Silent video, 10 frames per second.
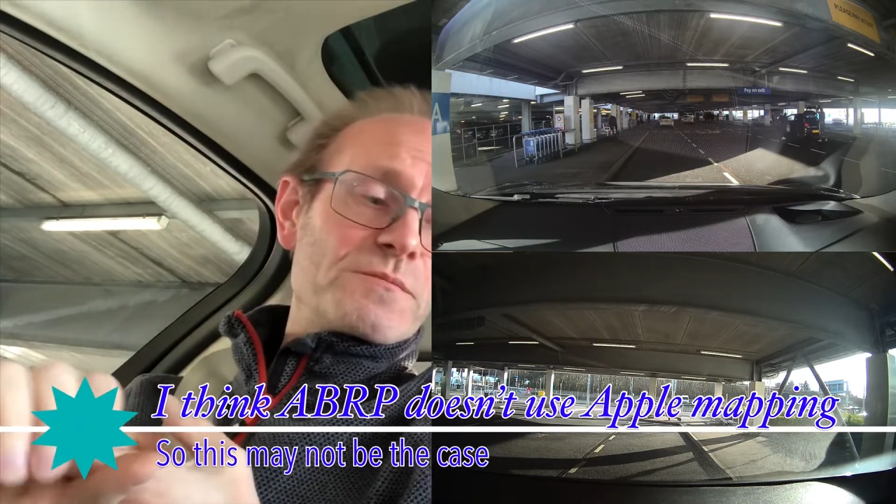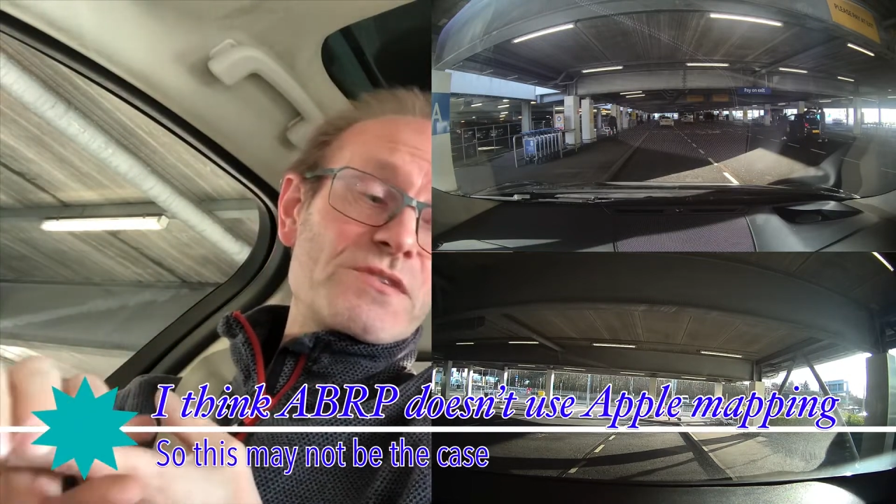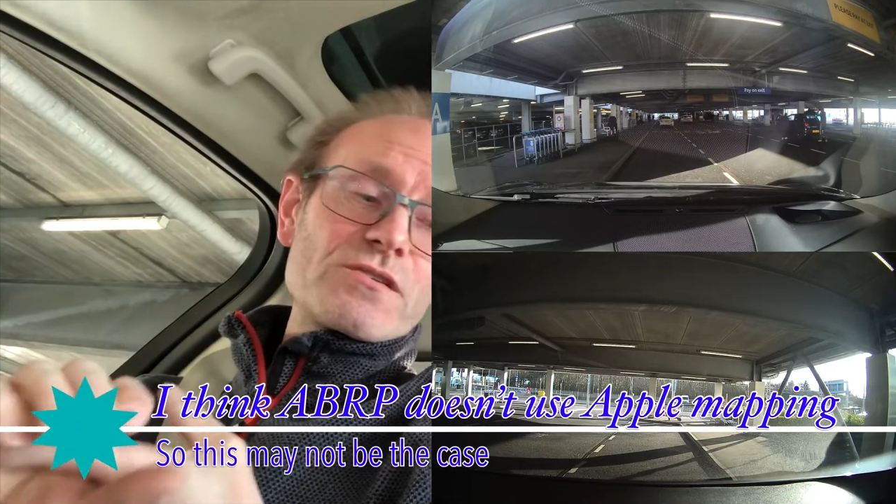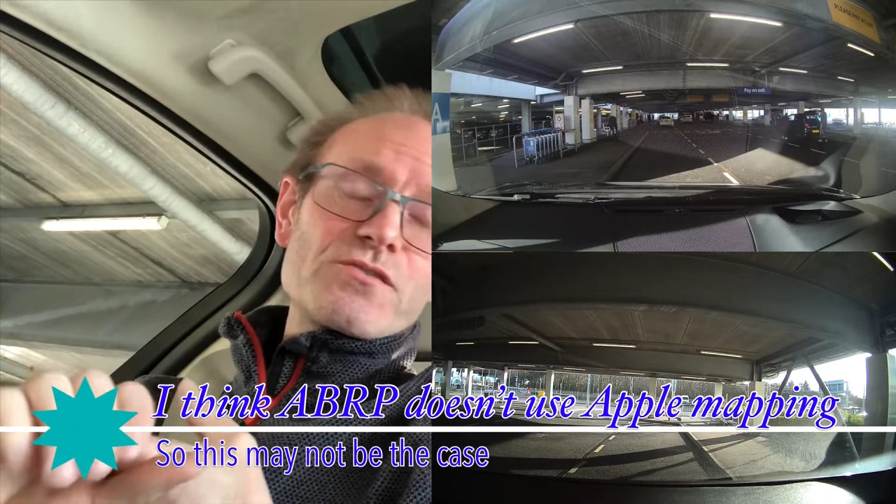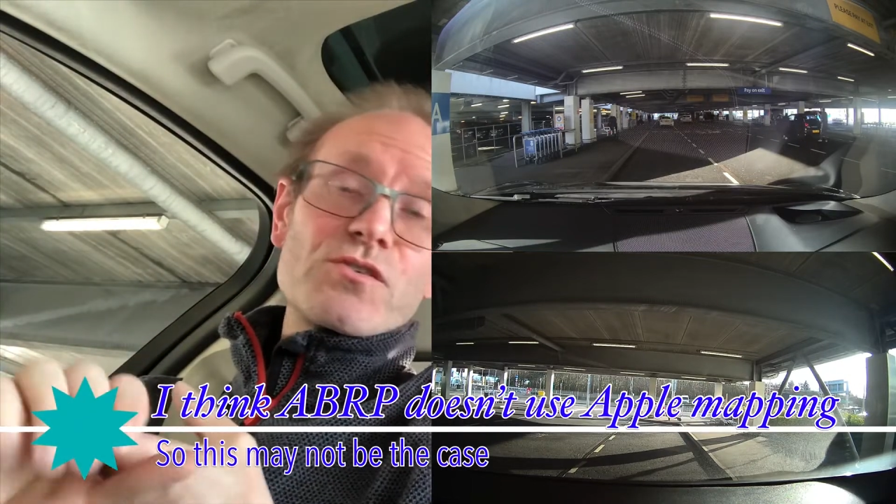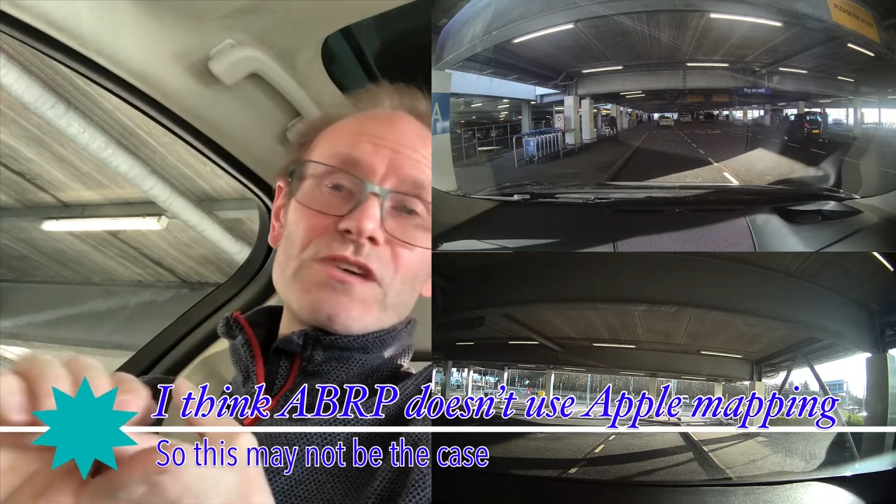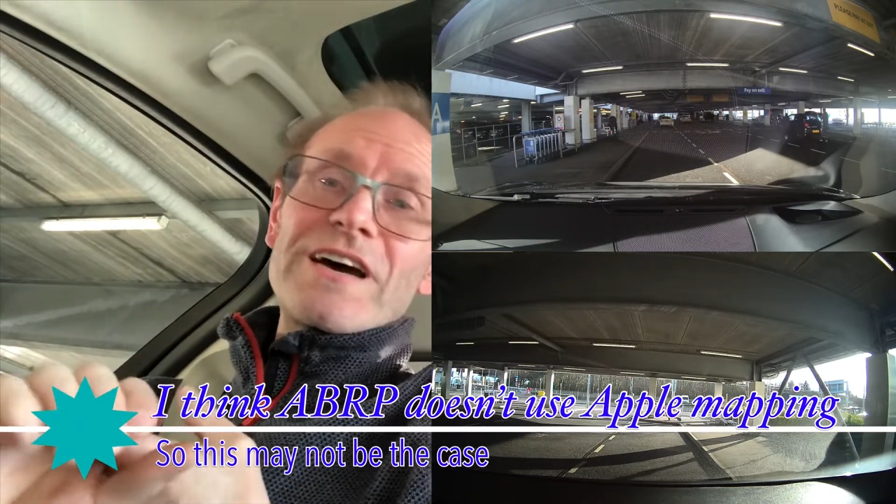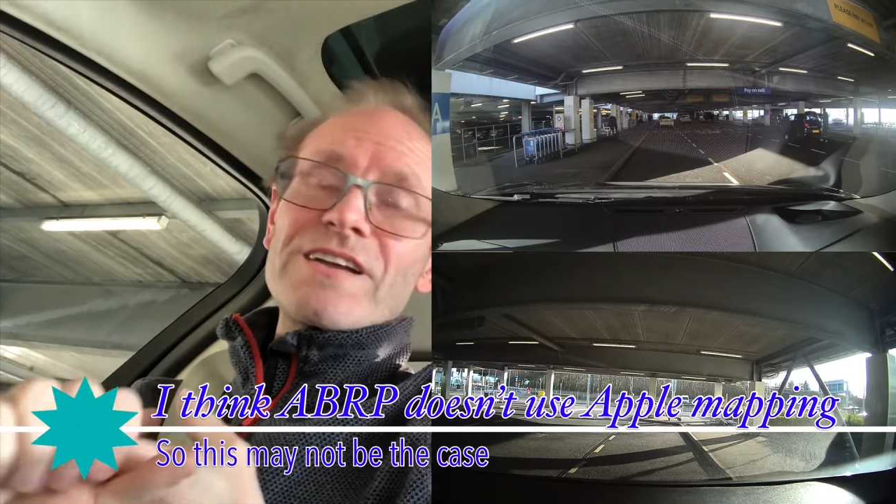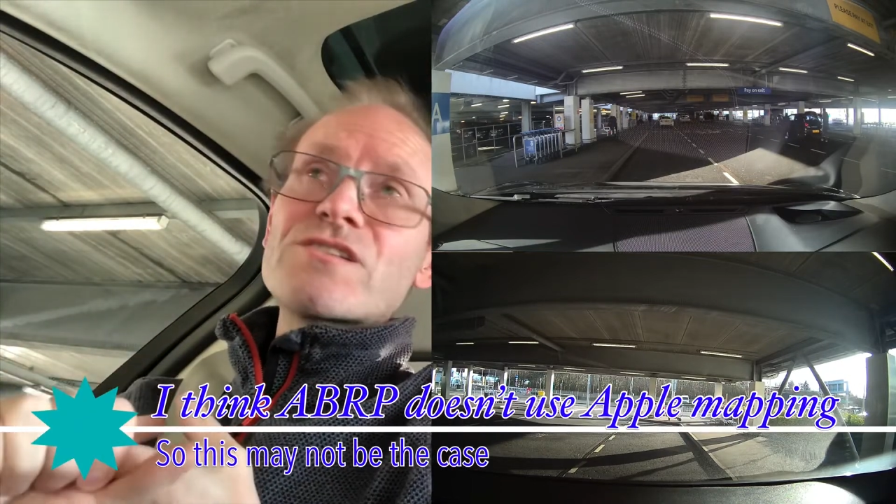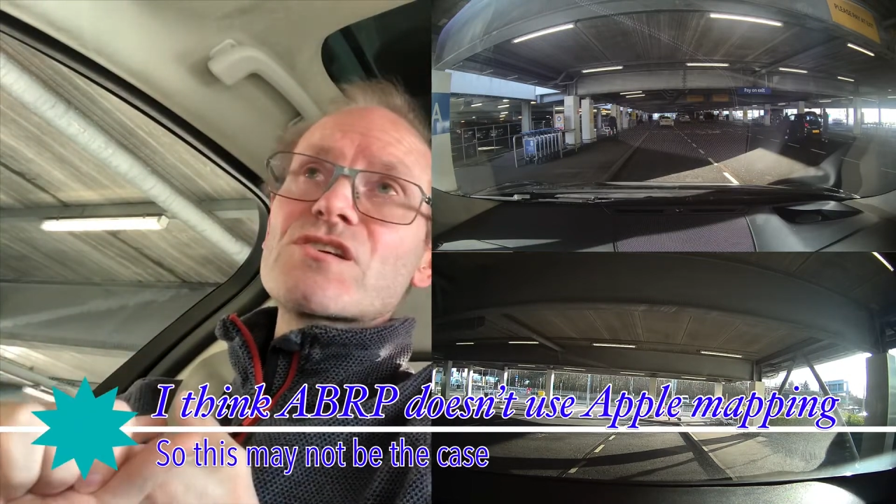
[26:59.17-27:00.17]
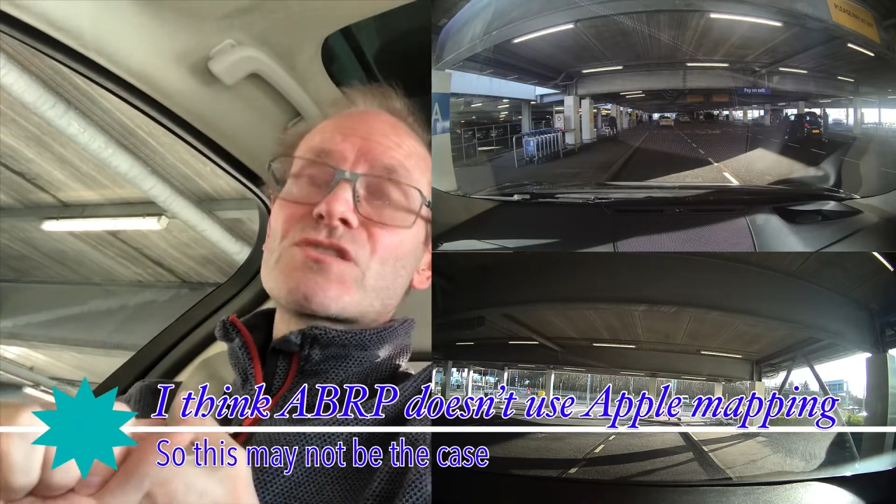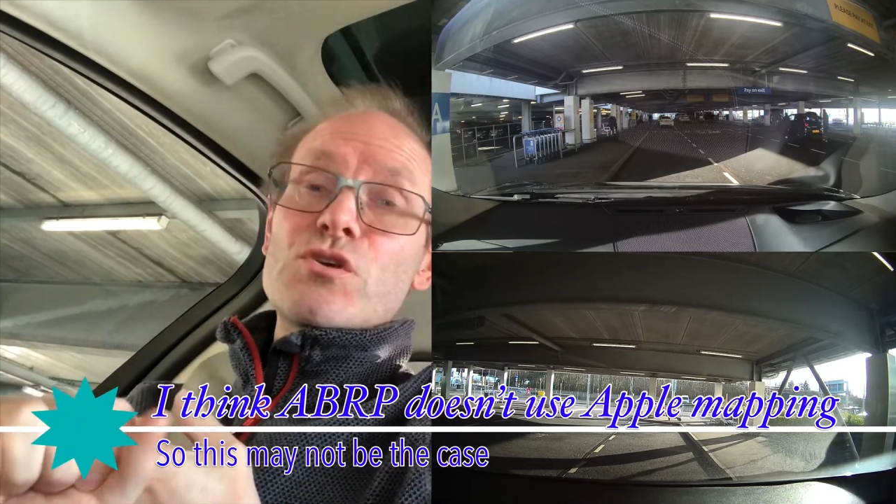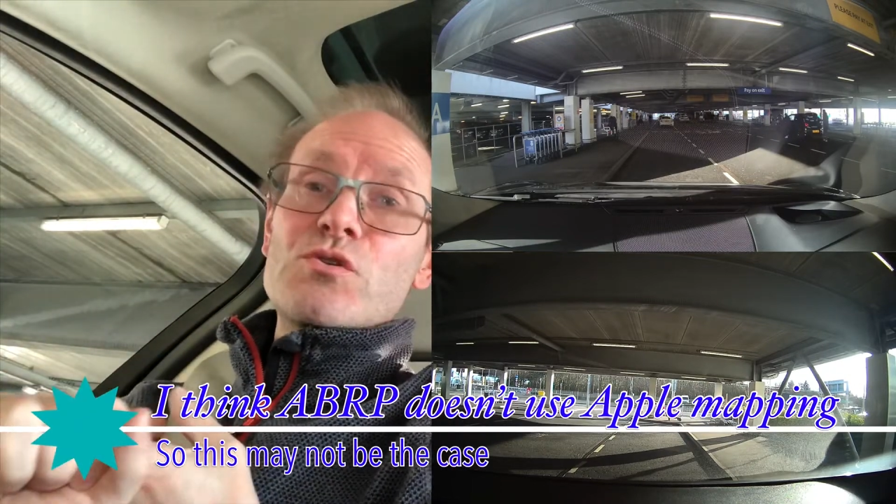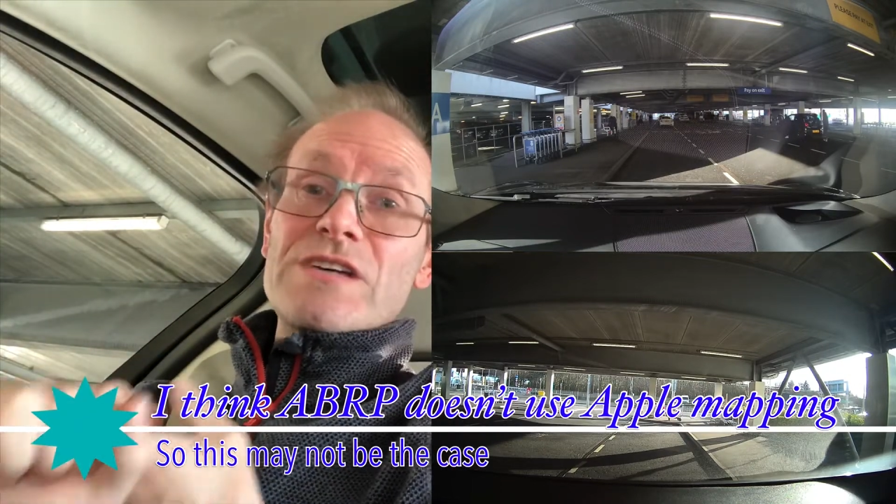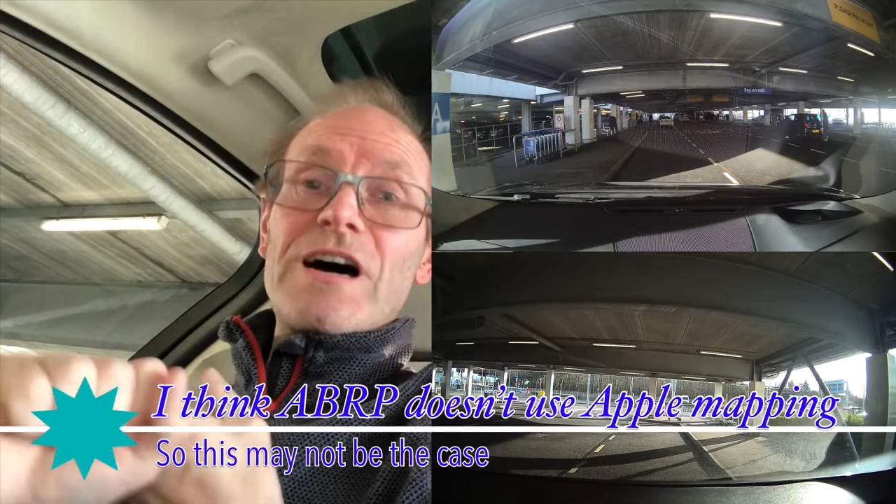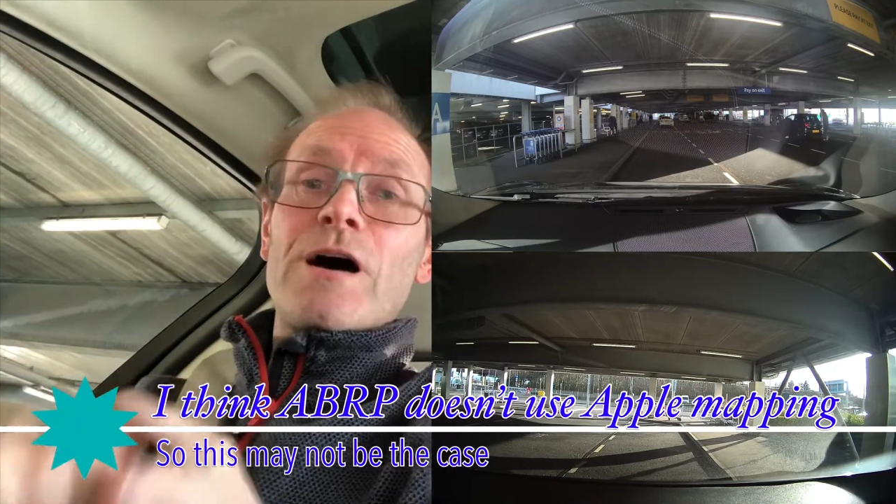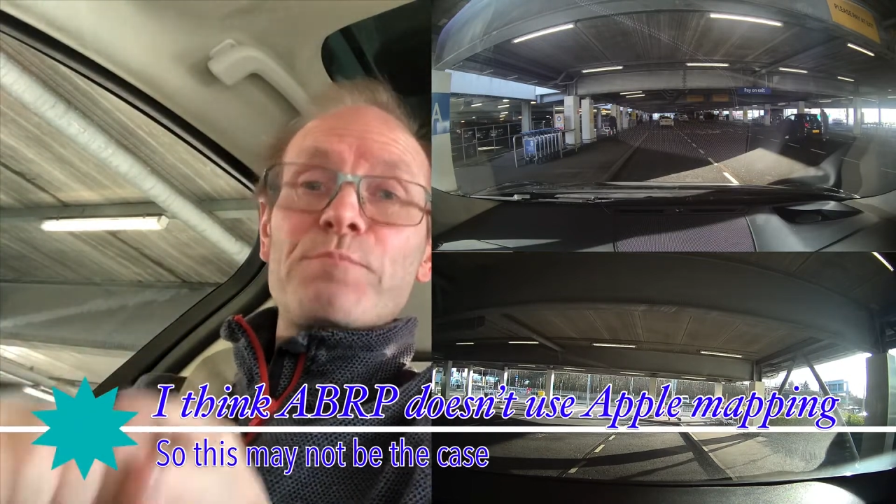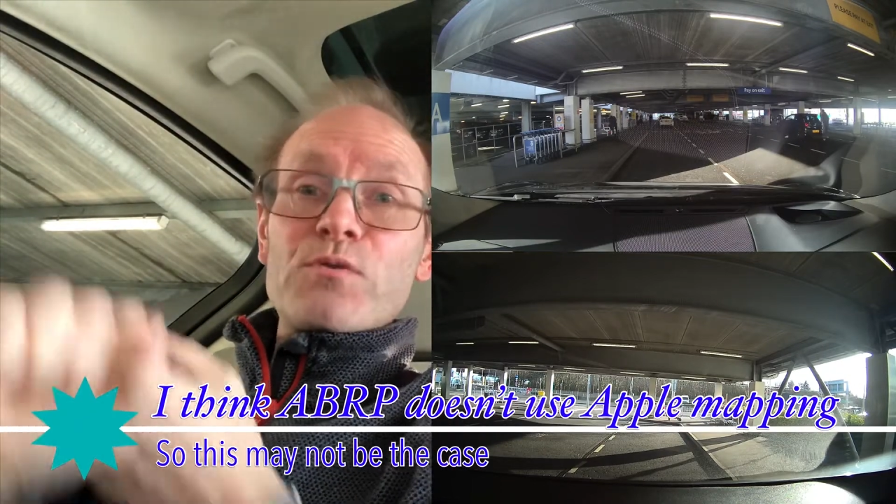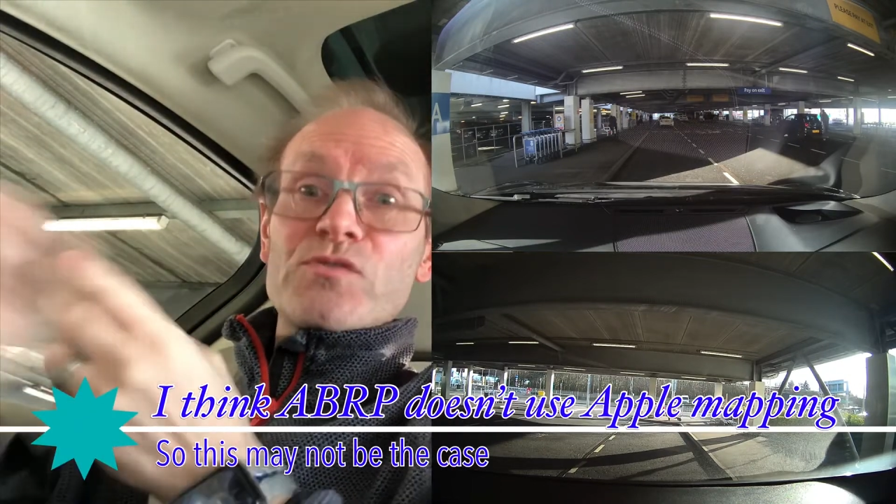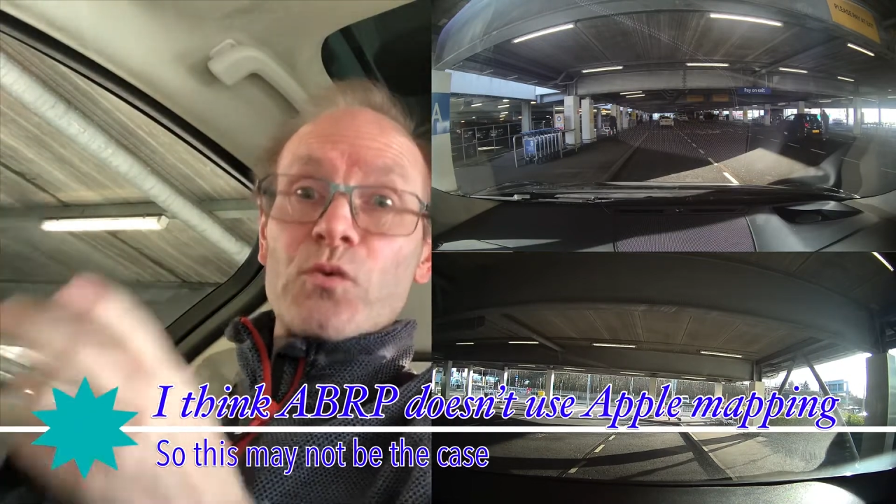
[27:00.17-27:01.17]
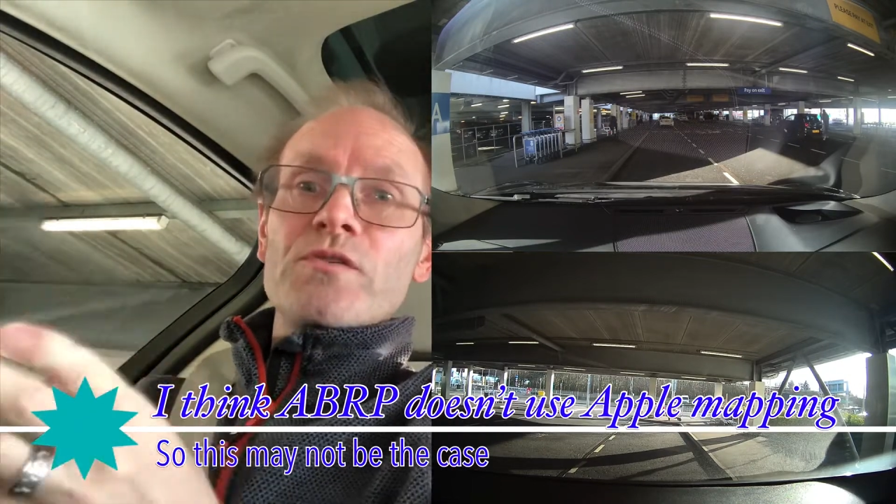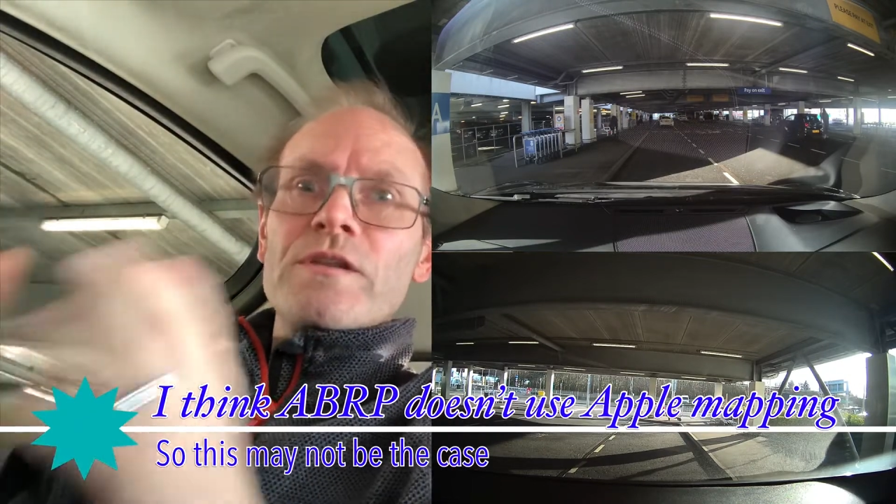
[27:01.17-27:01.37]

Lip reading: so you can just use Apple's own